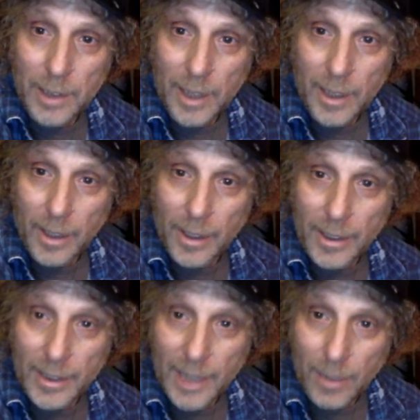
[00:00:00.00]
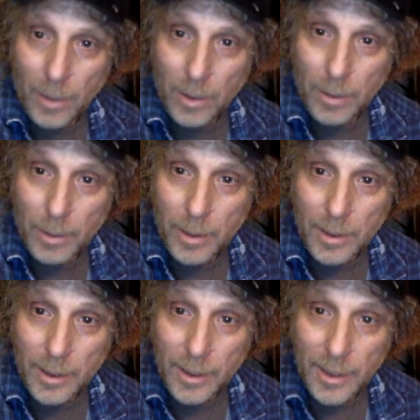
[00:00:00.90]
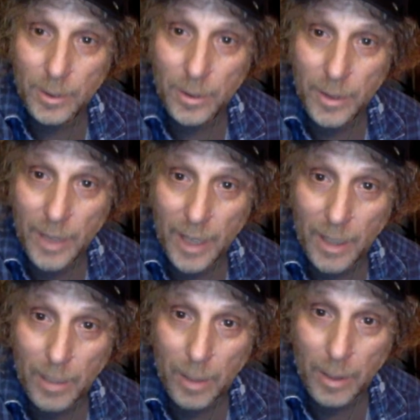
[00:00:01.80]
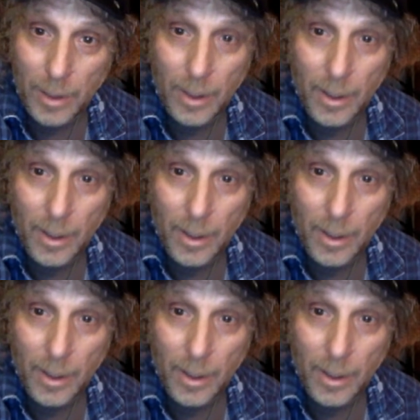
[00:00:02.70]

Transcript: And like I said, I've only been using this for a day, but